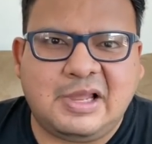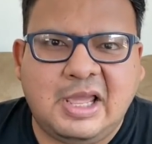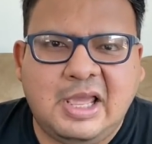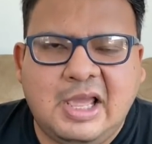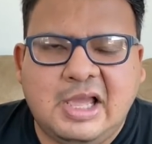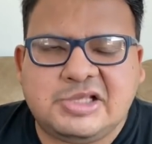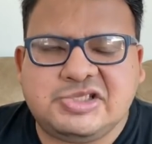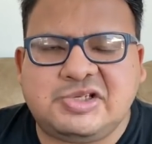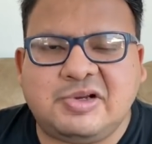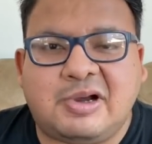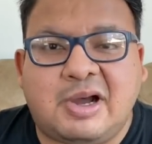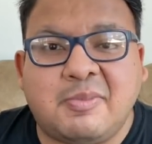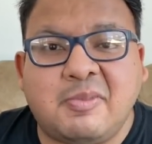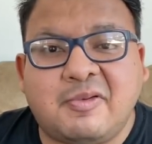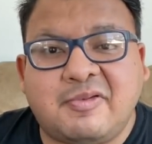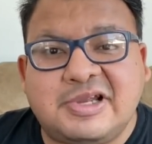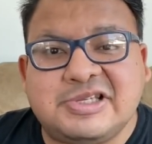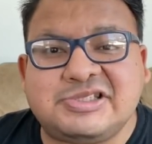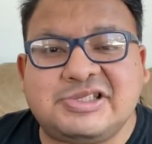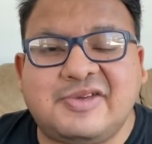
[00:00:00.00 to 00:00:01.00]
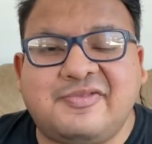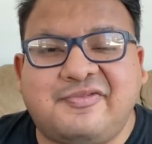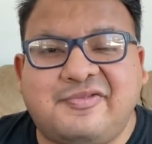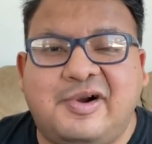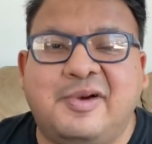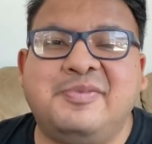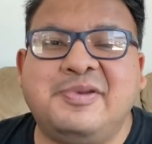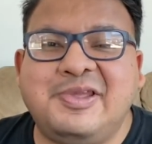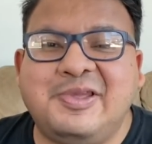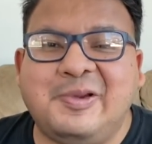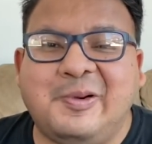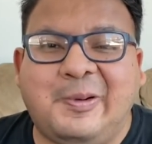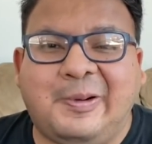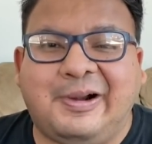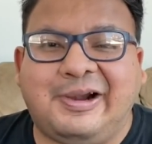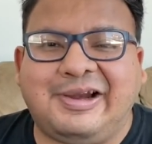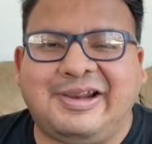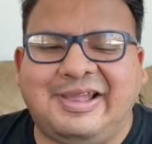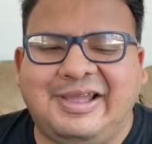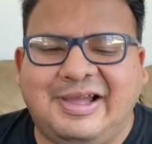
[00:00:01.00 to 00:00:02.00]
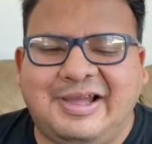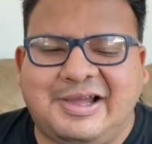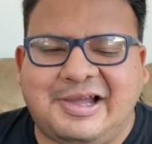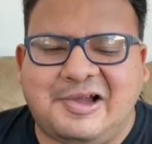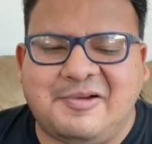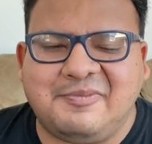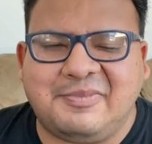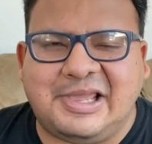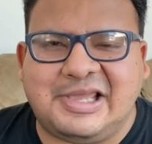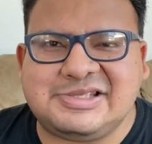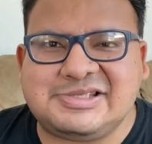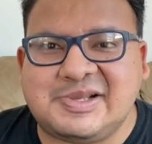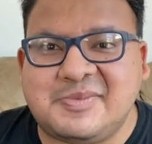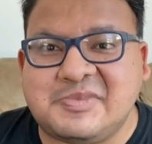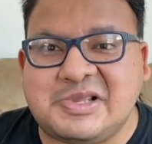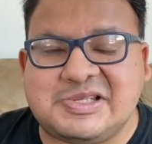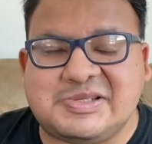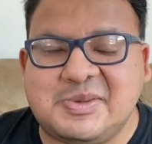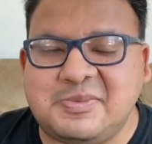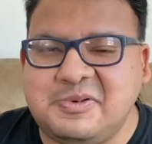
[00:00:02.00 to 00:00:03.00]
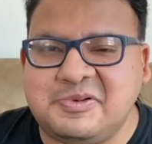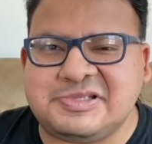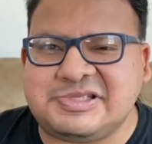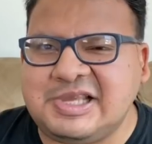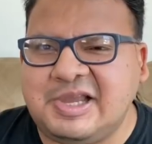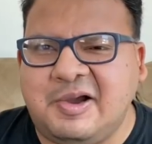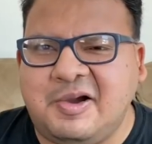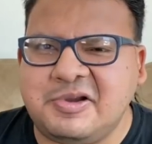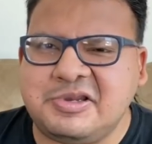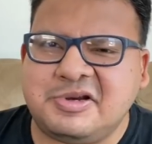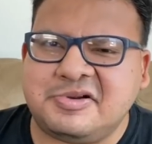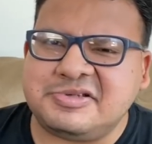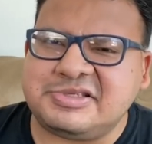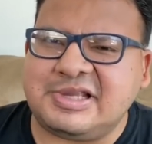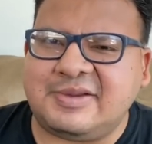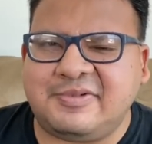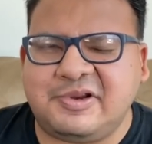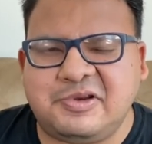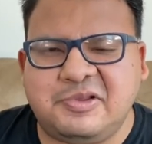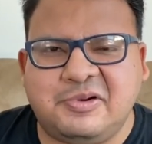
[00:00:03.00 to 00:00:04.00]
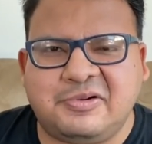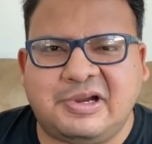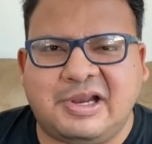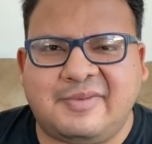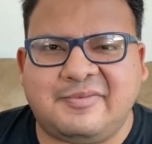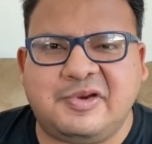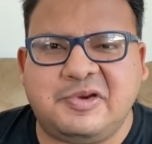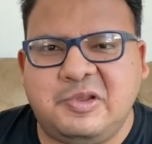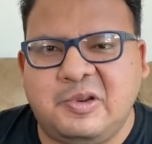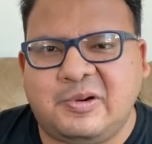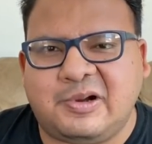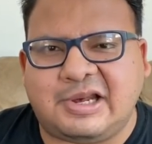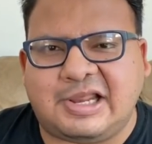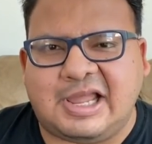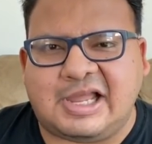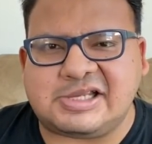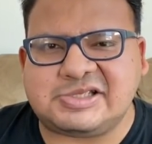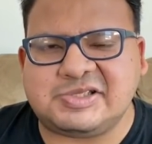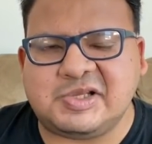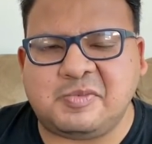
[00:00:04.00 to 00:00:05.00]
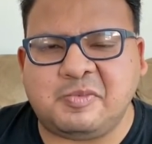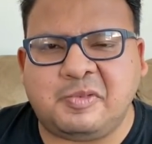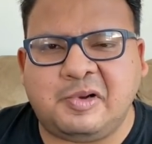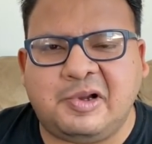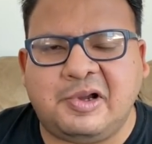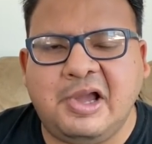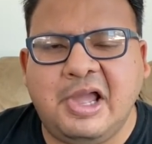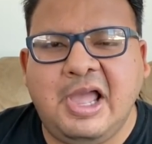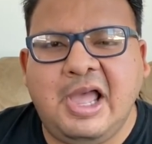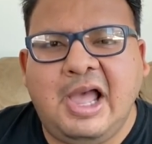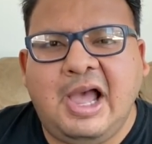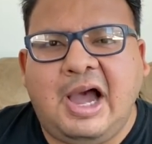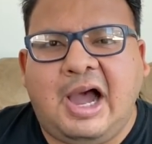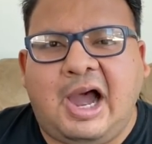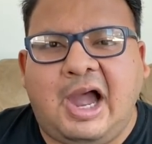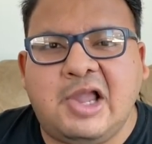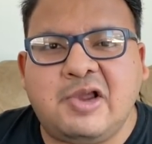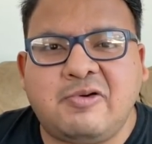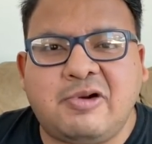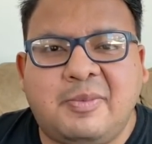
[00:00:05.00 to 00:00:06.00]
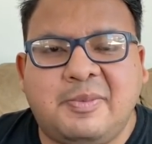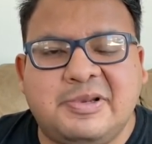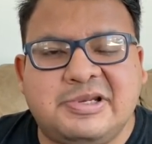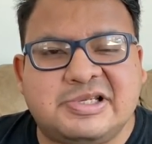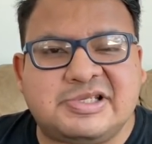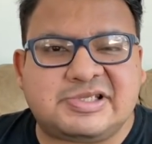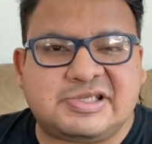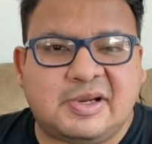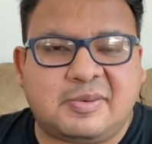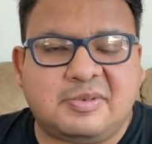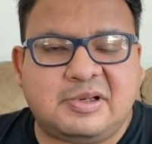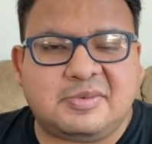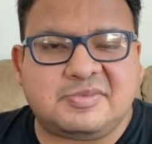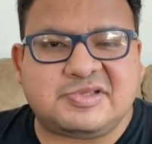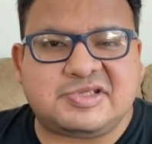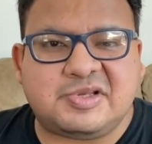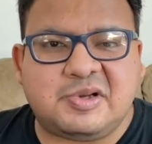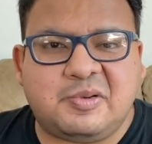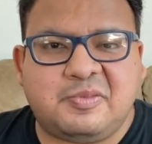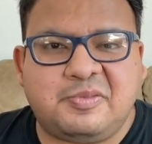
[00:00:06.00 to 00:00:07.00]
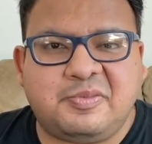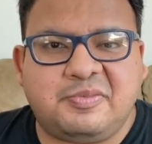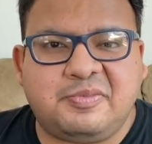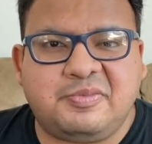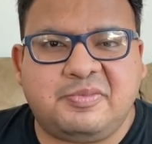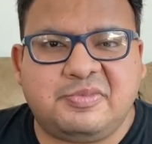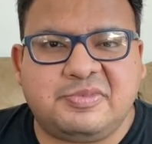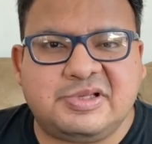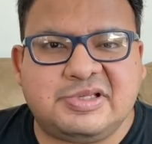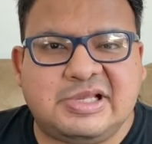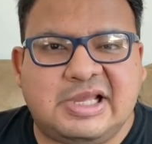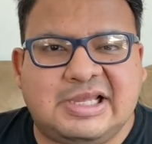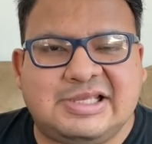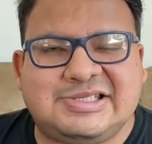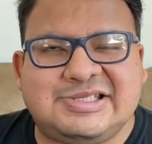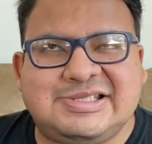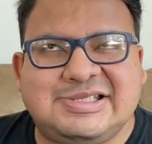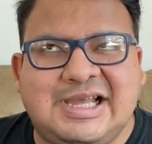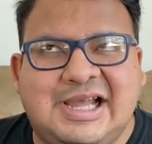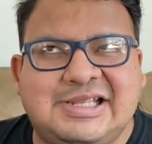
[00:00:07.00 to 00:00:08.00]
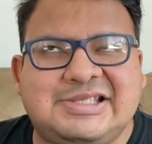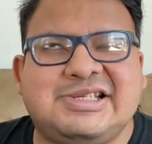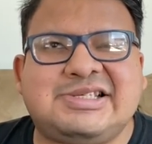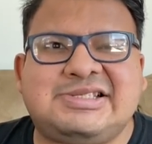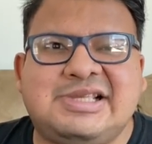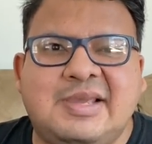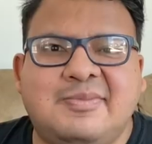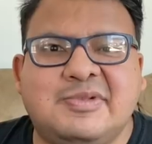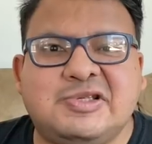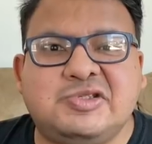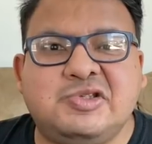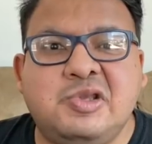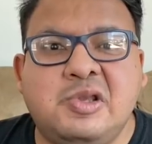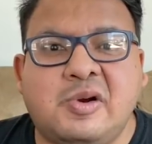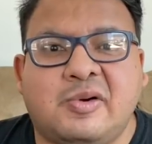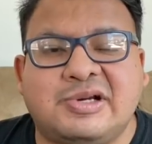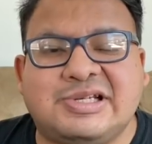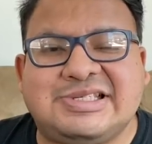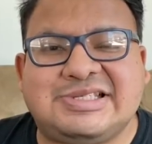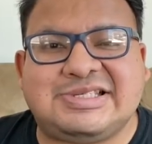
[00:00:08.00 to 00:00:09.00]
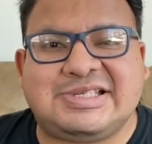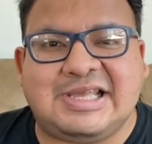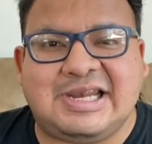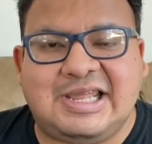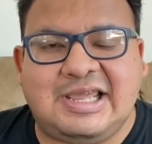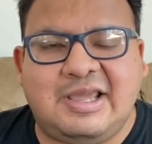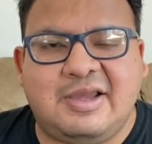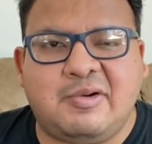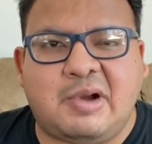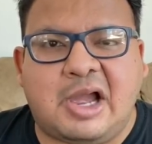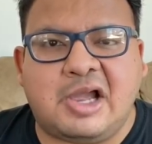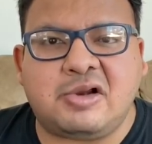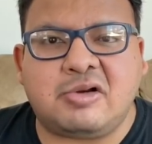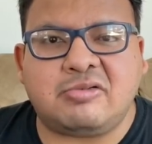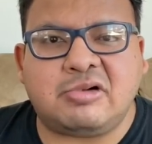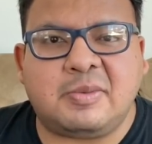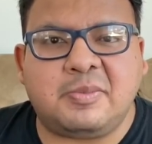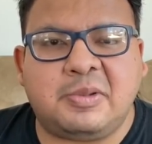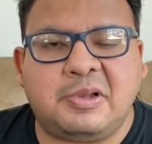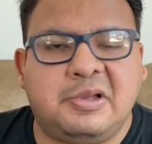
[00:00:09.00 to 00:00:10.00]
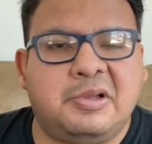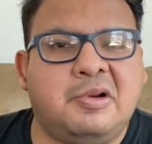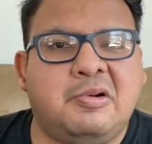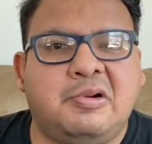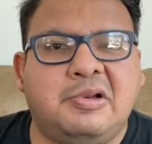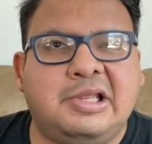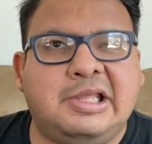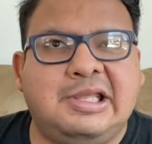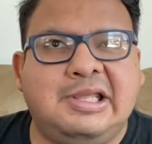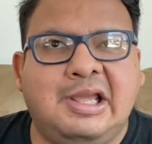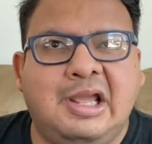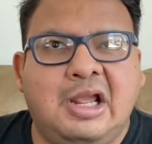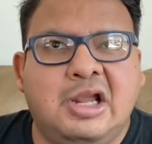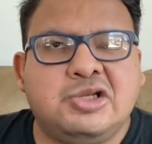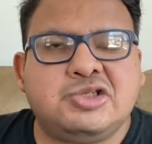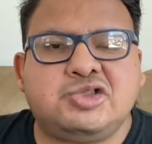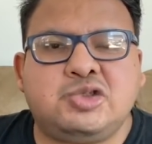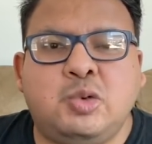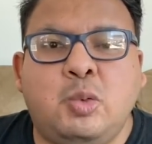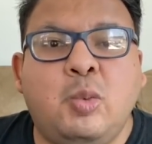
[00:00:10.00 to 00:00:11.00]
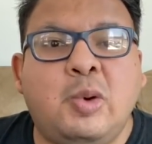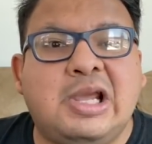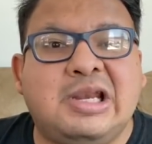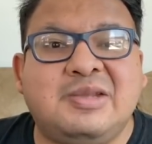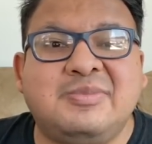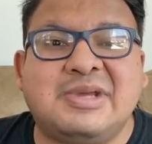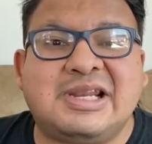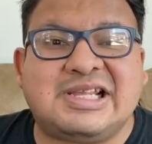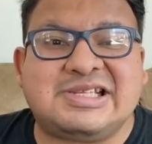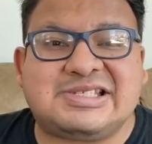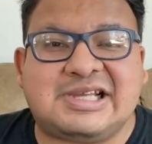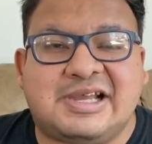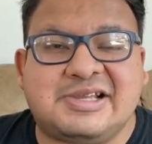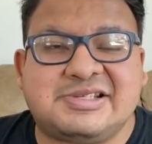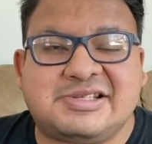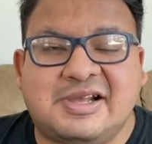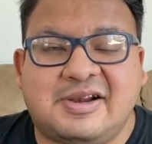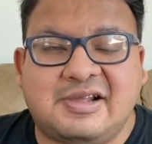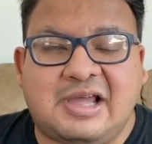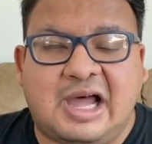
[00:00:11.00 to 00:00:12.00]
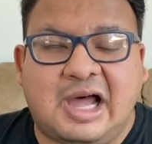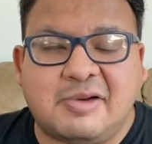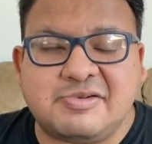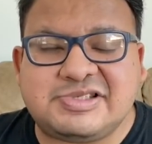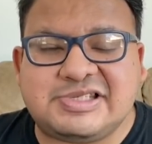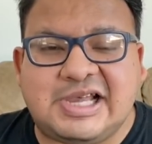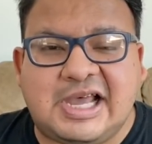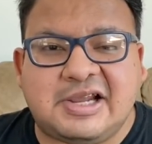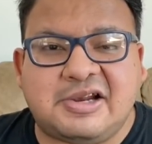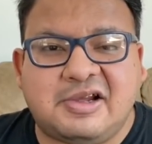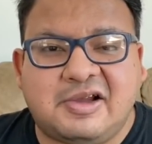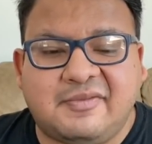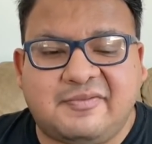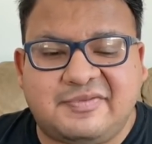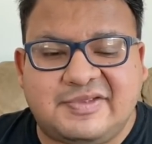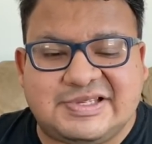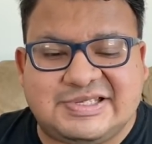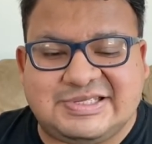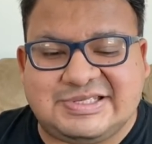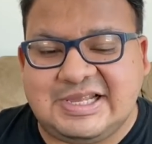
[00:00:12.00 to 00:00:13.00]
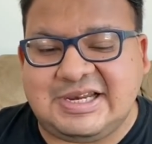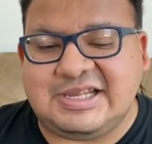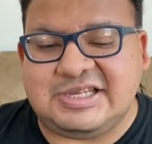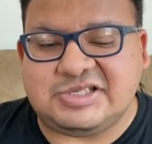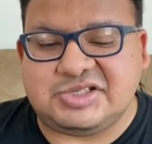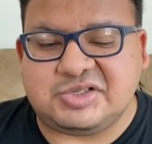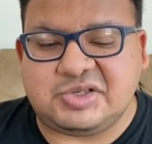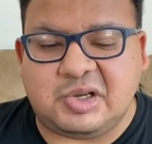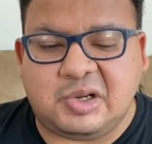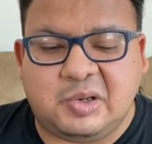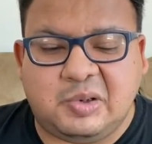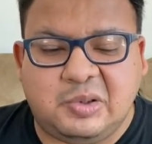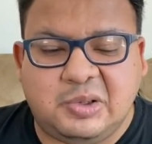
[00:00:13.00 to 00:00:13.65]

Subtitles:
So I'm originally from New York, and sometimes people will say, "Oh, you don't have a New York accent." Well, I grew up in the suburbs, so it's not the same as New York City. I grew up literally 20 minutes outside of the city, so